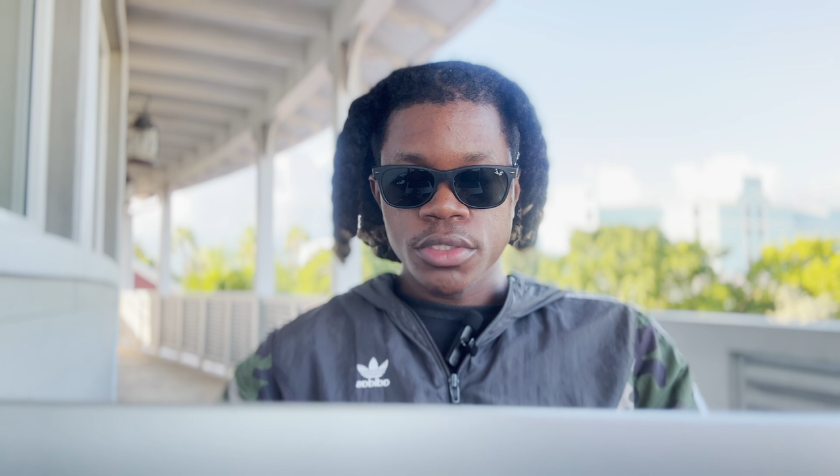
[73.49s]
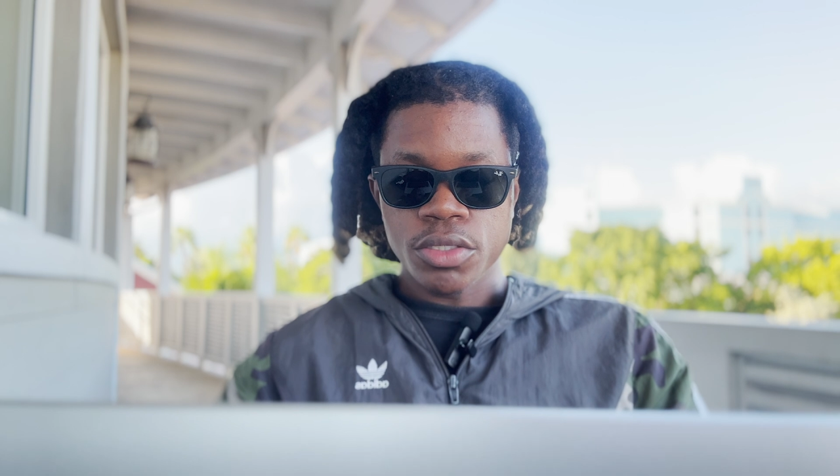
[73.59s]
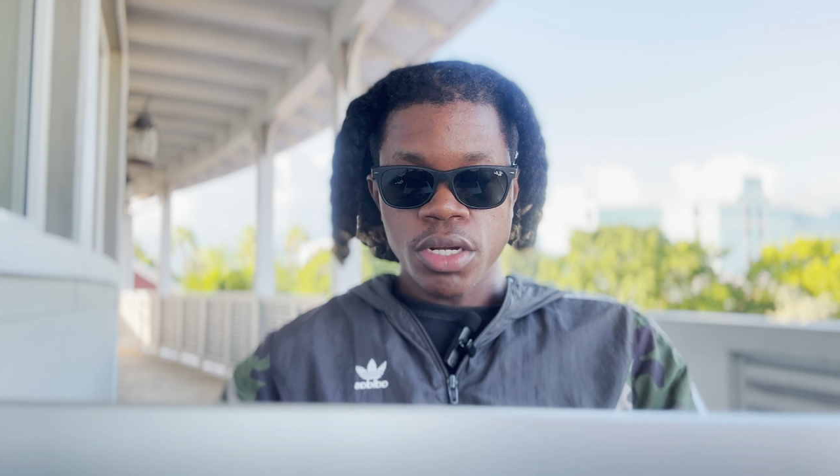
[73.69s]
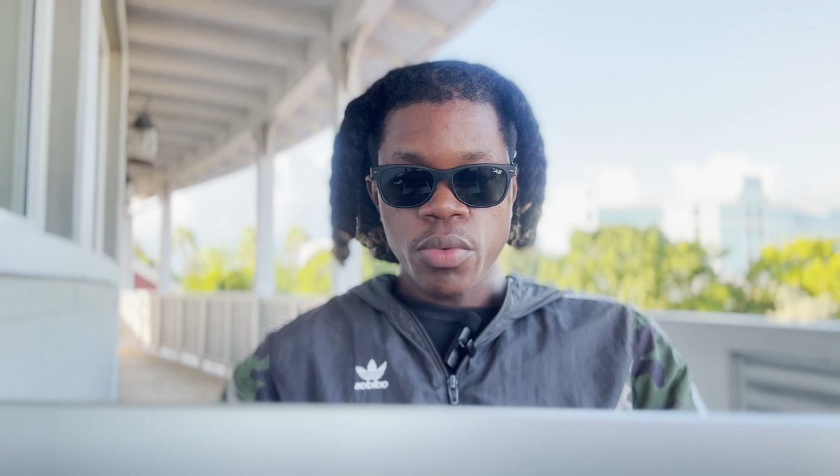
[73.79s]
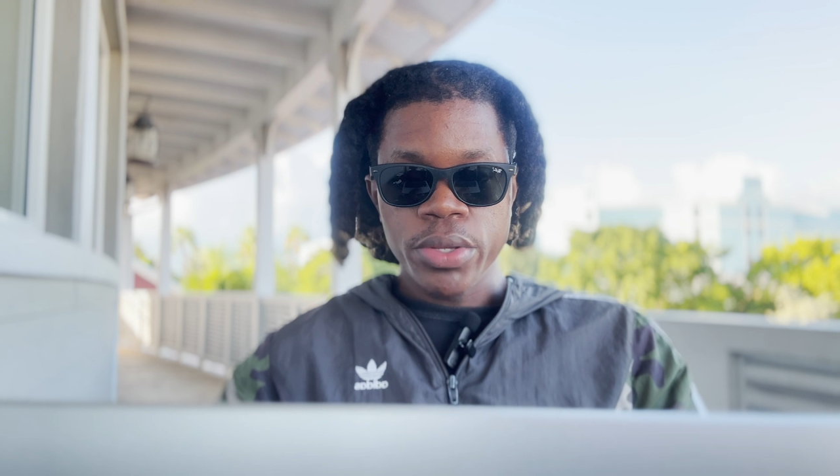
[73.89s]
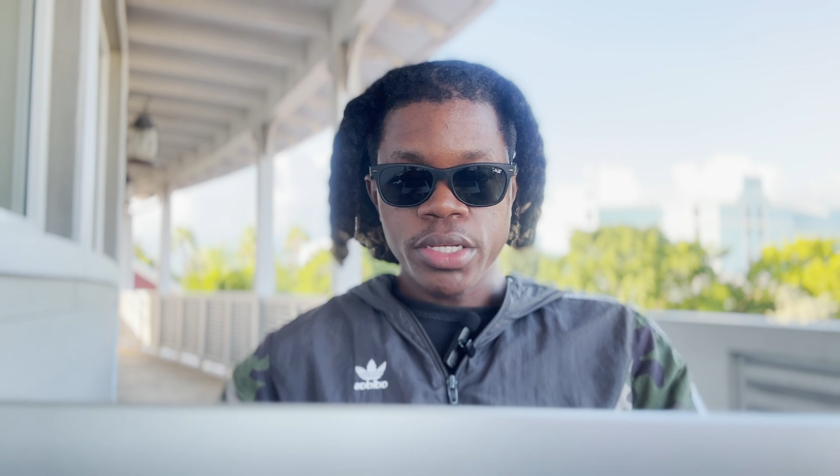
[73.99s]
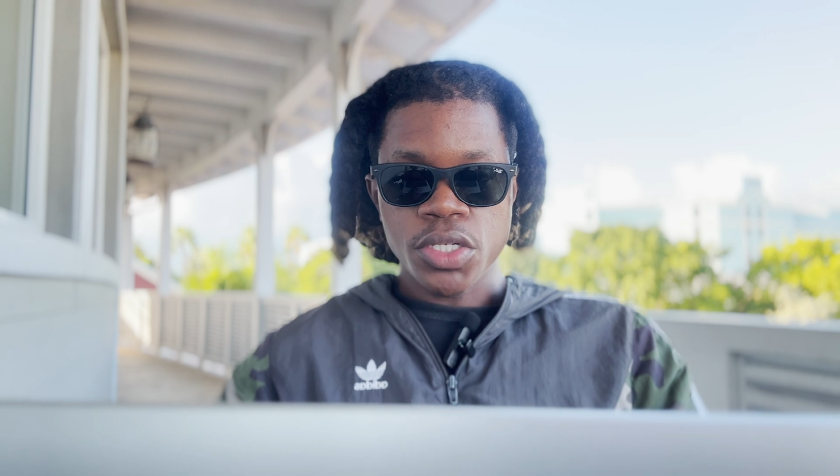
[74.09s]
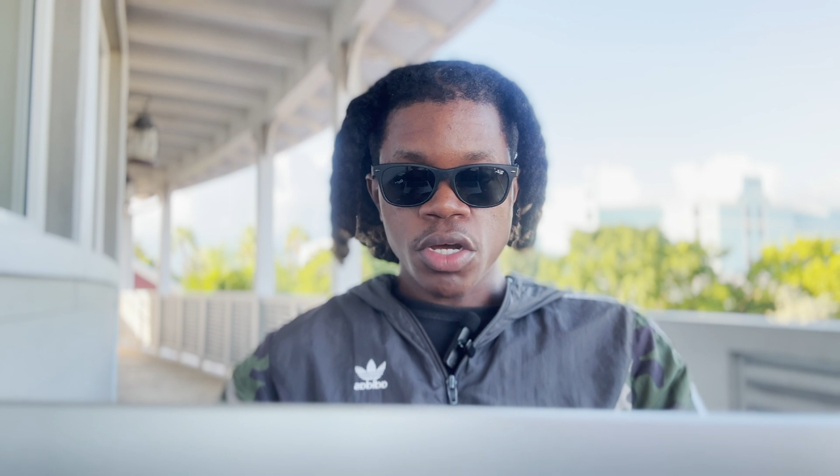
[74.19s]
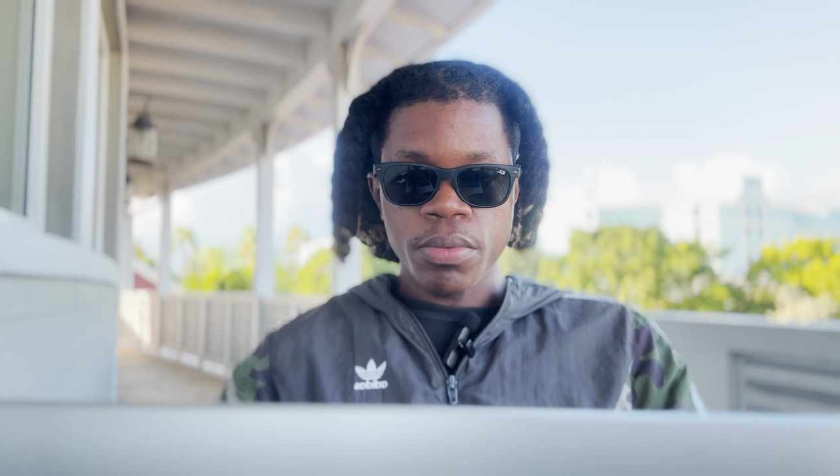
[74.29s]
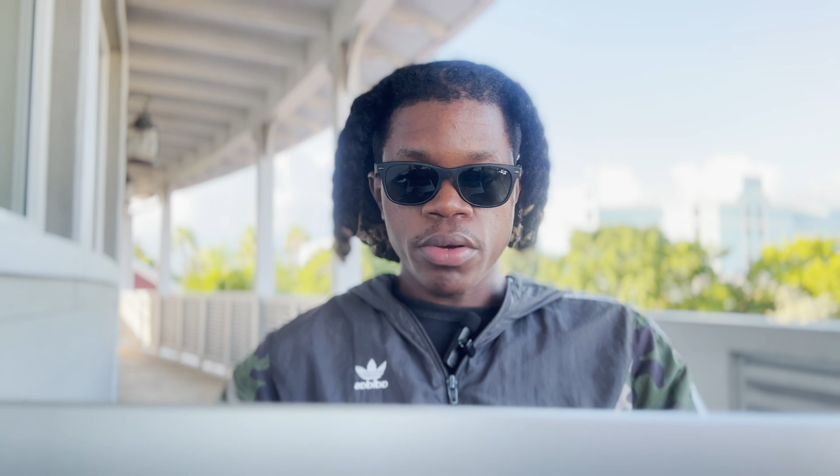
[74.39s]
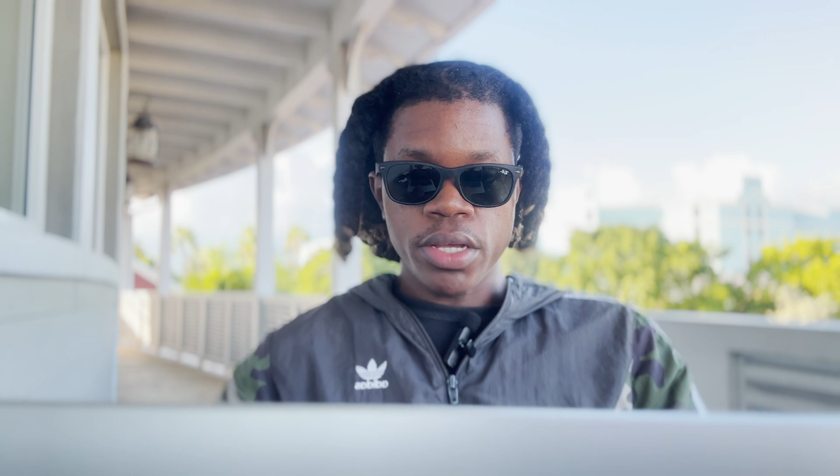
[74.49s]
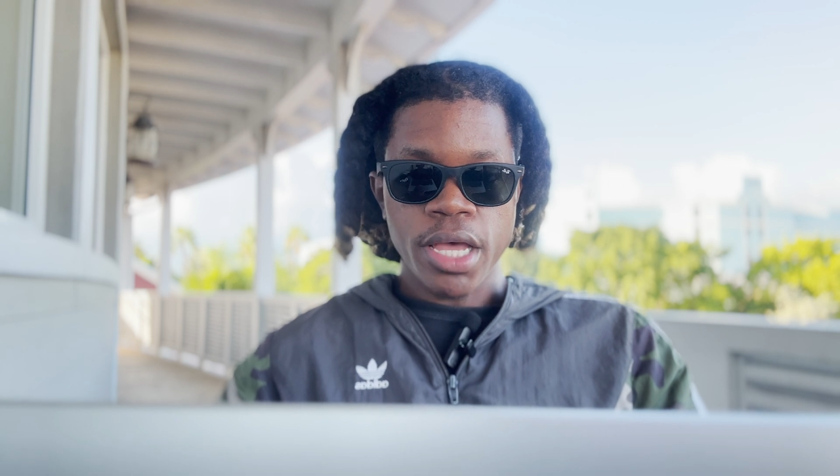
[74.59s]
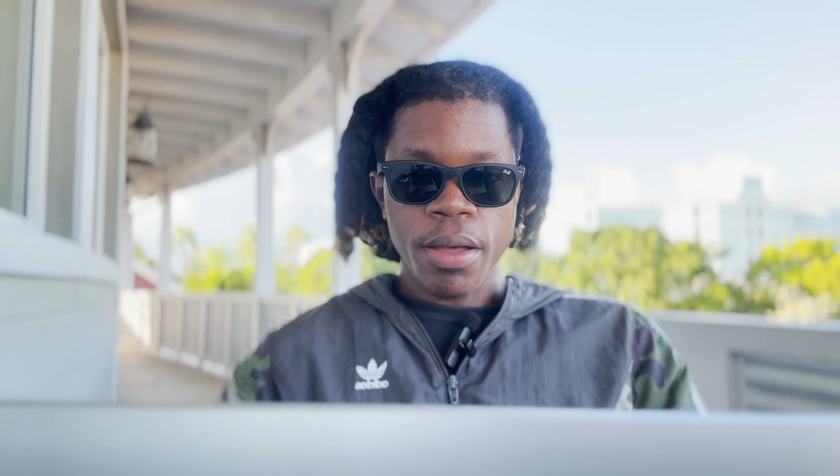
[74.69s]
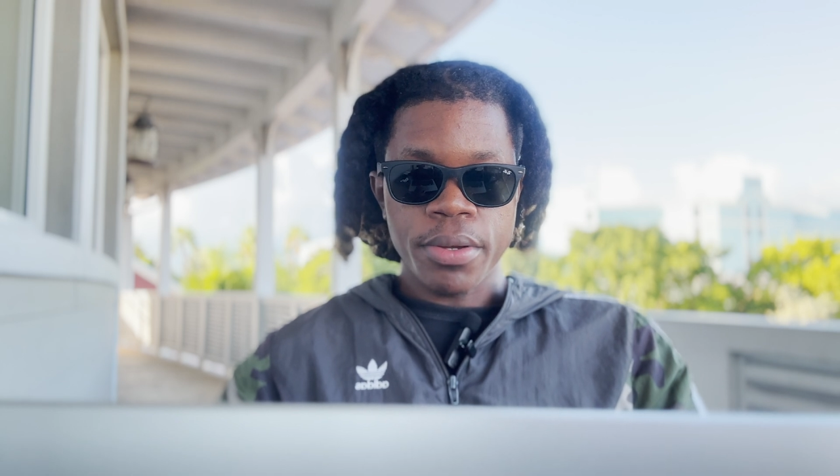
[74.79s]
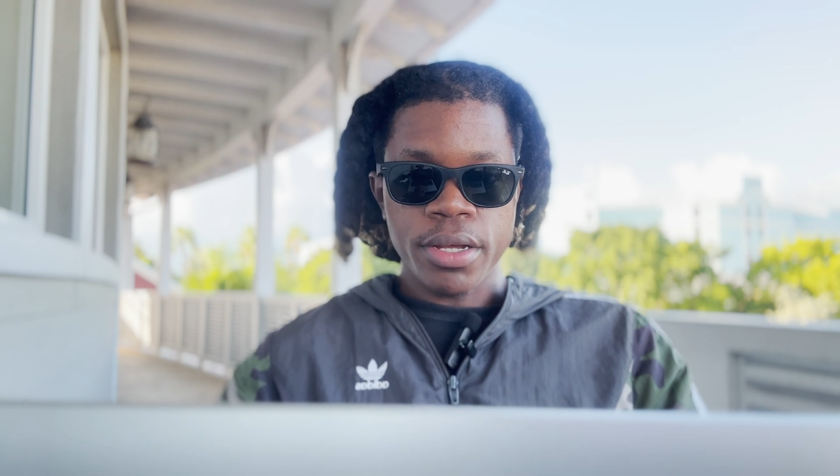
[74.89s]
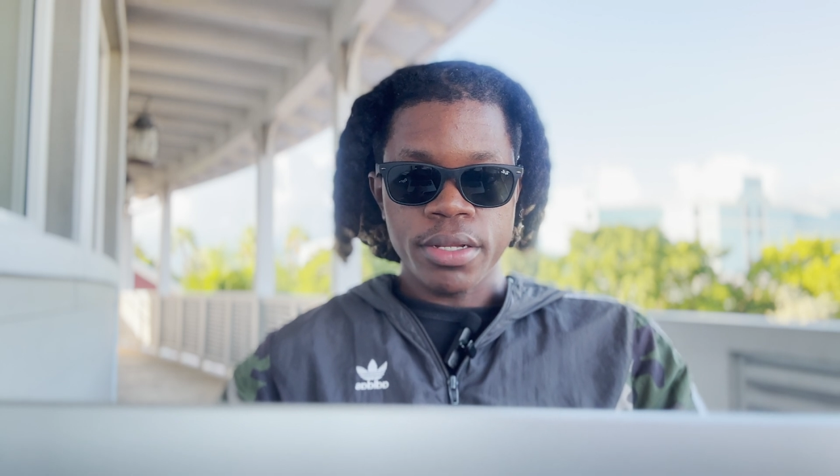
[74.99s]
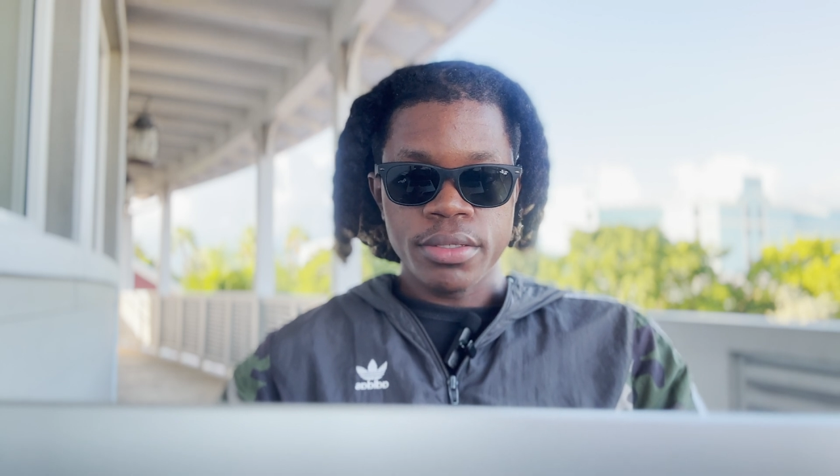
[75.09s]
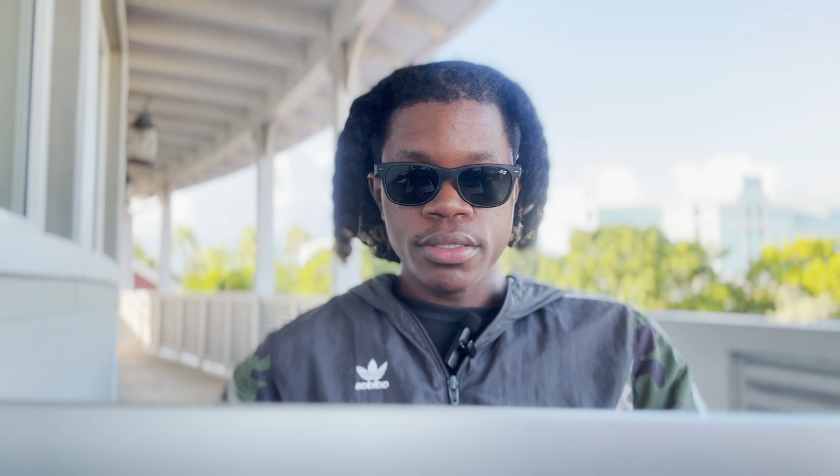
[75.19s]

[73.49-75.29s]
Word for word: So now we can talk about CapCut.